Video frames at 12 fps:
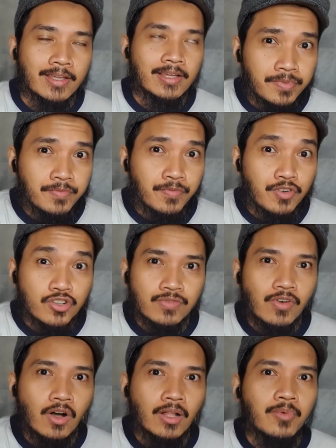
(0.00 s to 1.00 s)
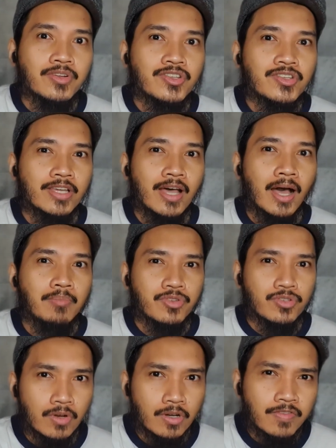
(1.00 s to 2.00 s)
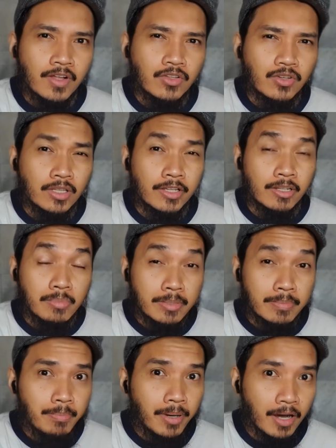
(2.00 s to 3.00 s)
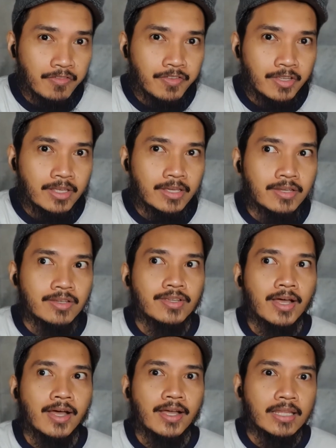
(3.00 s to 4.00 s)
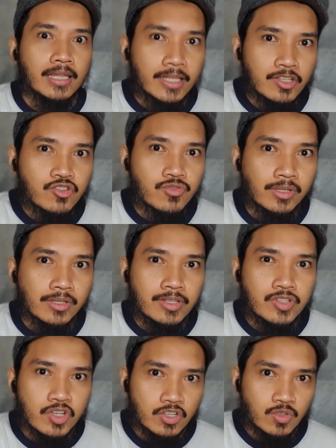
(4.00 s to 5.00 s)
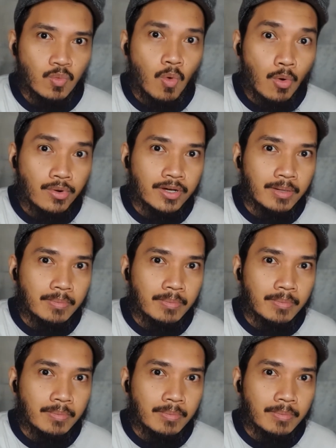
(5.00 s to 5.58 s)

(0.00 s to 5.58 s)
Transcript: First of all, I want to say I'm sorry if I look a little bit puffy because I literally just woke up.